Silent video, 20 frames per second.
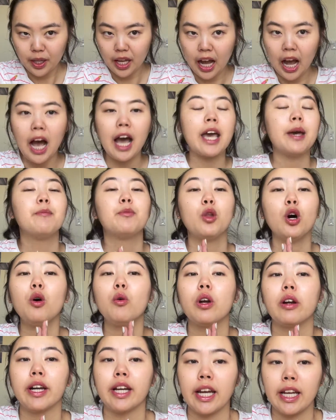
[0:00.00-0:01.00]
I am not
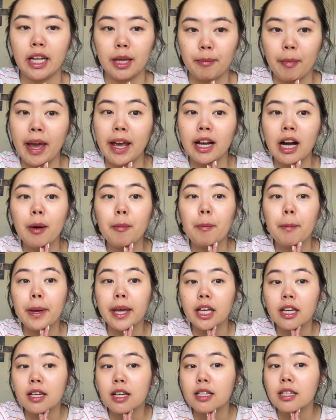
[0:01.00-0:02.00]
wearing any makeup
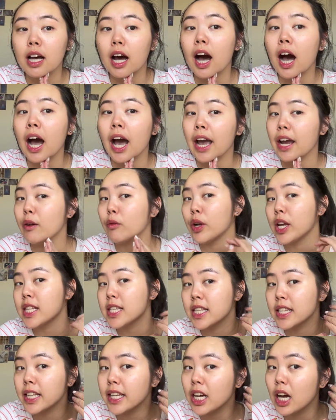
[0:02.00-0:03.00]
because I
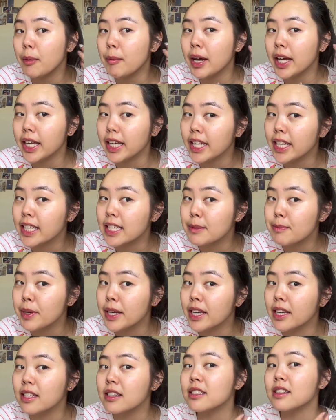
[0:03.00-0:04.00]
recently got my ears
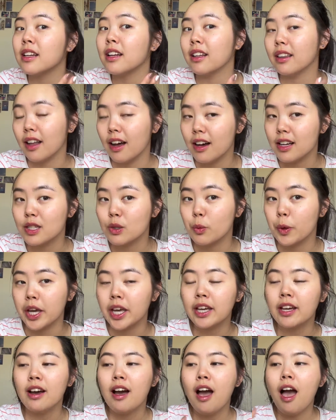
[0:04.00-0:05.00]
pierced last
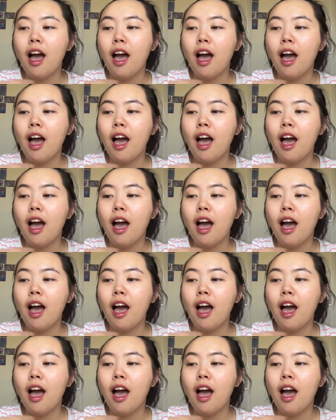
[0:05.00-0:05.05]
week,